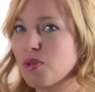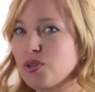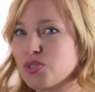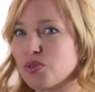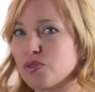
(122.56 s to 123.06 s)

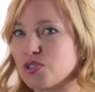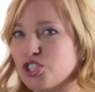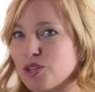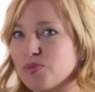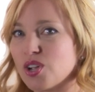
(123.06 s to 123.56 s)
Most cruise
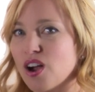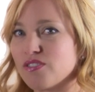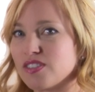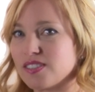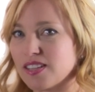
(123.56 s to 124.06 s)
ships
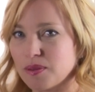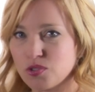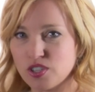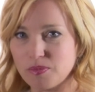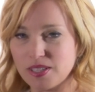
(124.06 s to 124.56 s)
offer the same
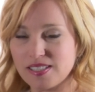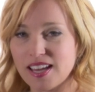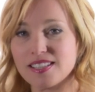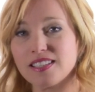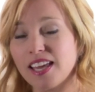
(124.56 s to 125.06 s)
treatments
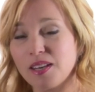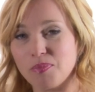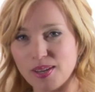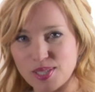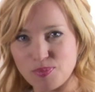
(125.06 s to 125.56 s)
as
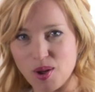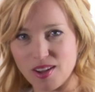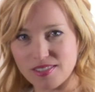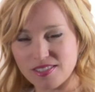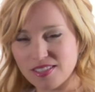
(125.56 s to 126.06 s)
land-based
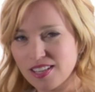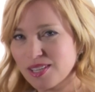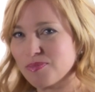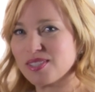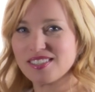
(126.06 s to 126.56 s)
spas:
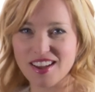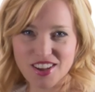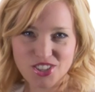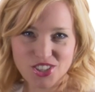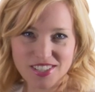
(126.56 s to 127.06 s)

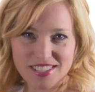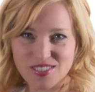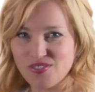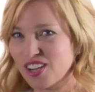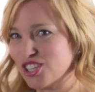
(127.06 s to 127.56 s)

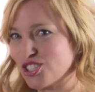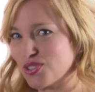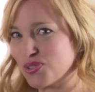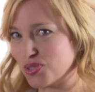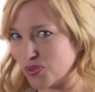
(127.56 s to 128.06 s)
massages,
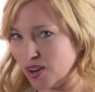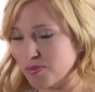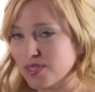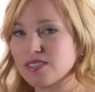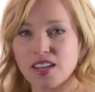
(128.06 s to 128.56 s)
facials,
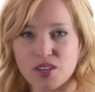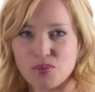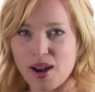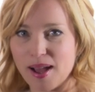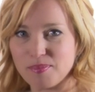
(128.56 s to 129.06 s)
scrubs,
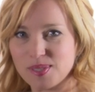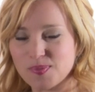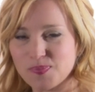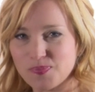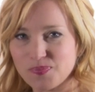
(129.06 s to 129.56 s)
and wraps.
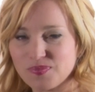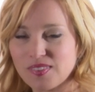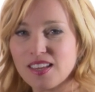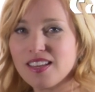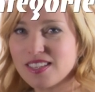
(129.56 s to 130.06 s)

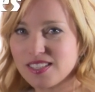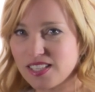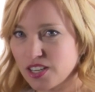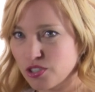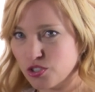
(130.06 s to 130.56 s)

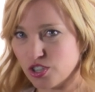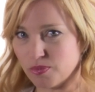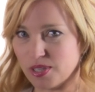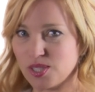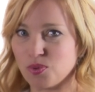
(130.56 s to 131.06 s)
Standard
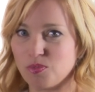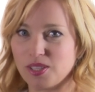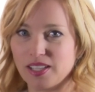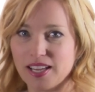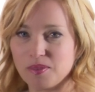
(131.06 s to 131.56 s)
treatments would
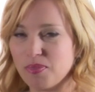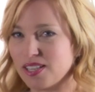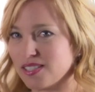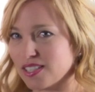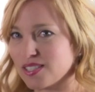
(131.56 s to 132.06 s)
be like
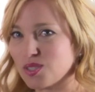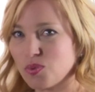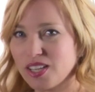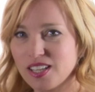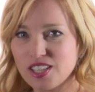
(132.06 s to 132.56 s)
basic
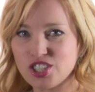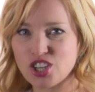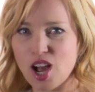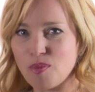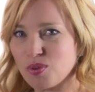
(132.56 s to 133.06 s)
Swedish,
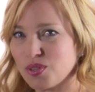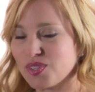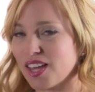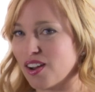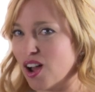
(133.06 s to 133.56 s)

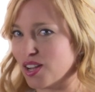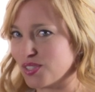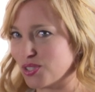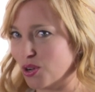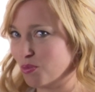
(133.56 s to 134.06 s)
couples, and hot
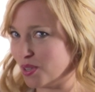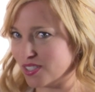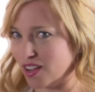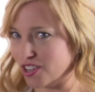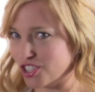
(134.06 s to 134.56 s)
stone
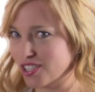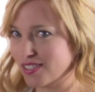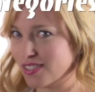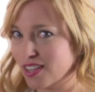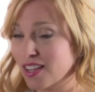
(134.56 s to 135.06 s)

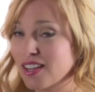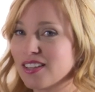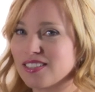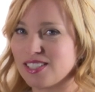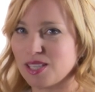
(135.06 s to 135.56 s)
massages,
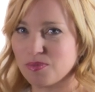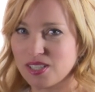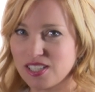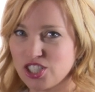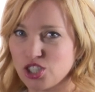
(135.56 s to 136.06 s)
deep
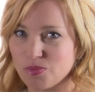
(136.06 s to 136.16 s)
tissue